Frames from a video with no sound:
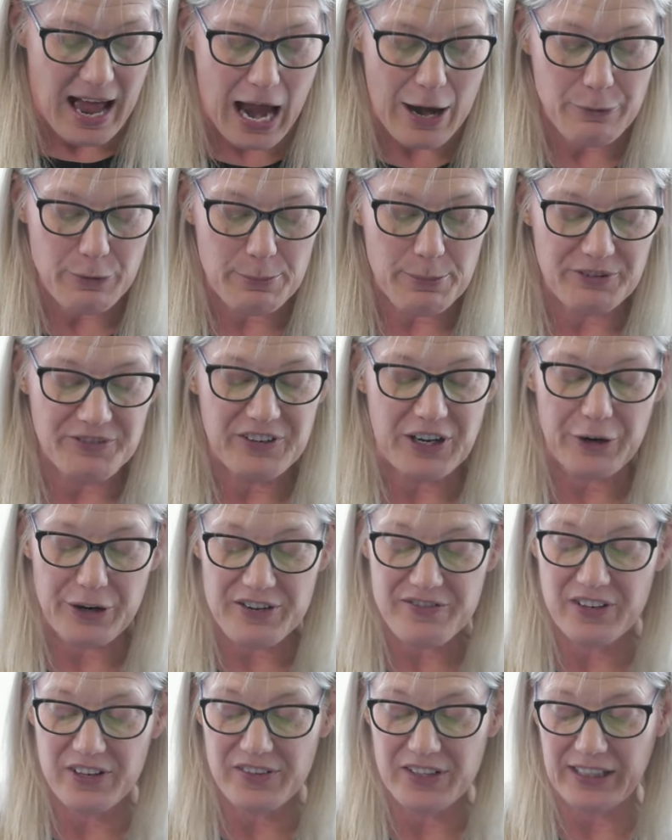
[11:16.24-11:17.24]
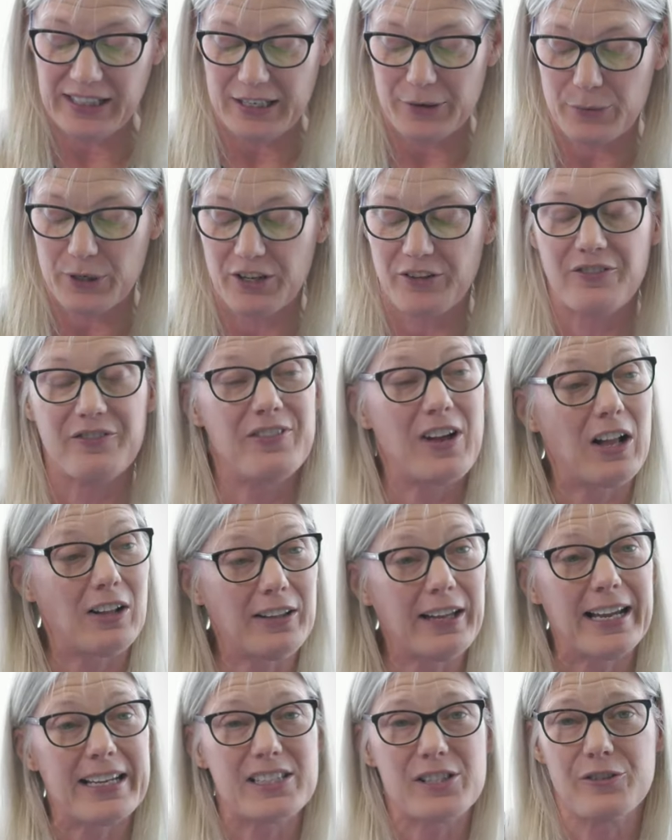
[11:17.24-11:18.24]
I remember very vividly what it
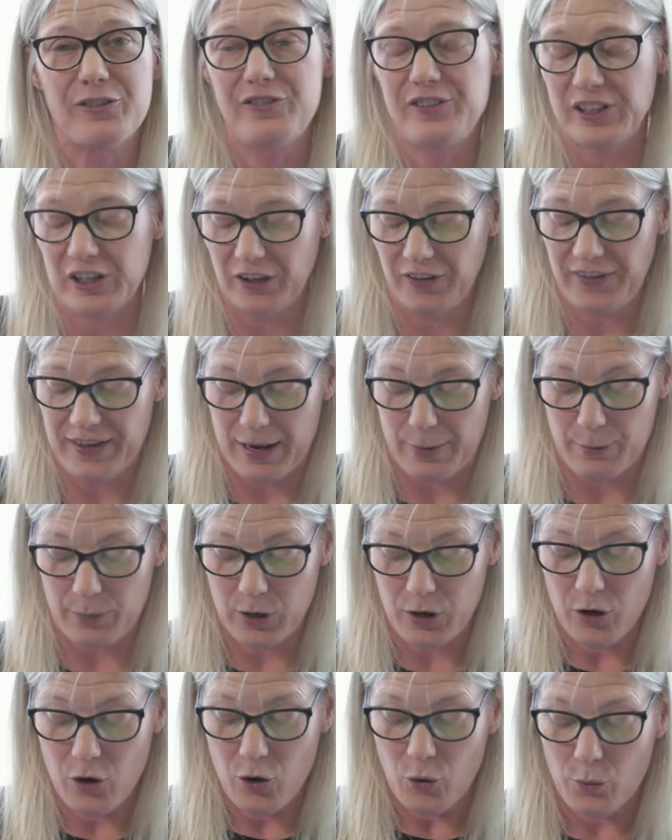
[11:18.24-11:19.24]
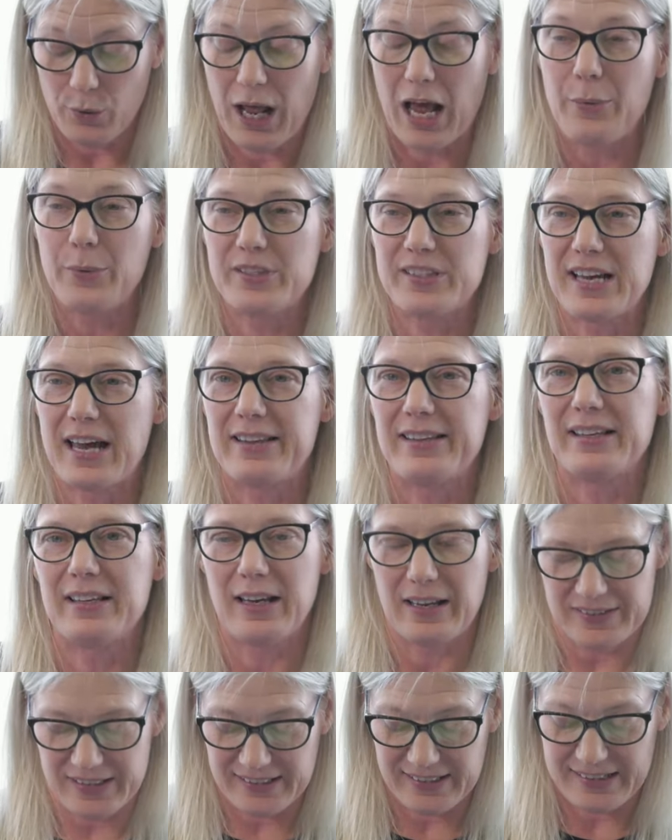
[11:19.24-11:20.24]
felt like to field them when I was at
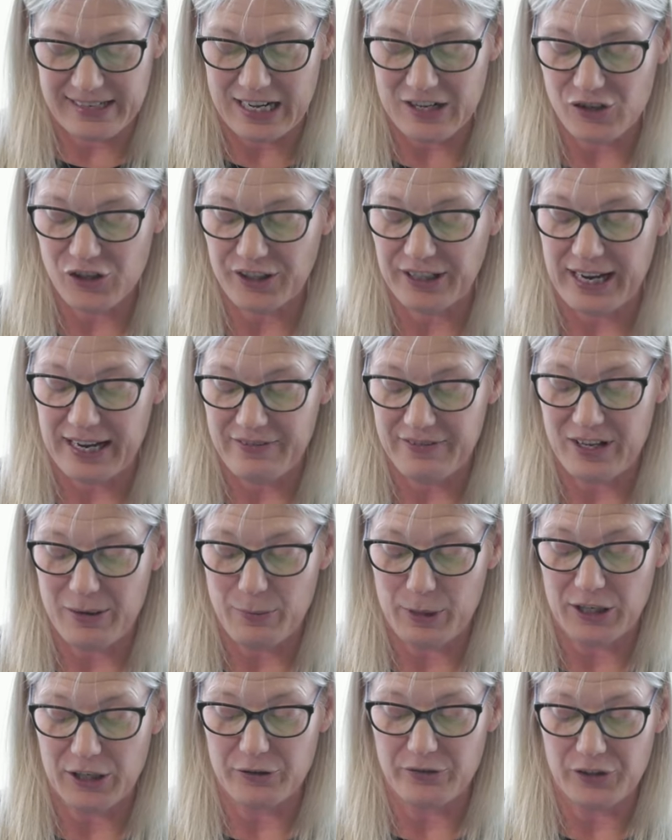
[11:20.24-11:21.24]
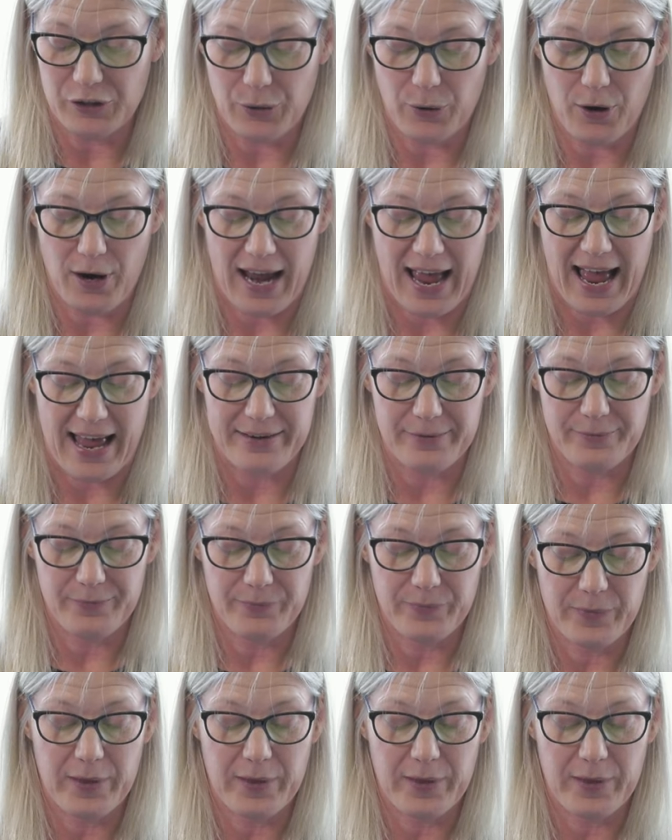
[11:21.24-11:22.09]
the stage in life that many of you are at.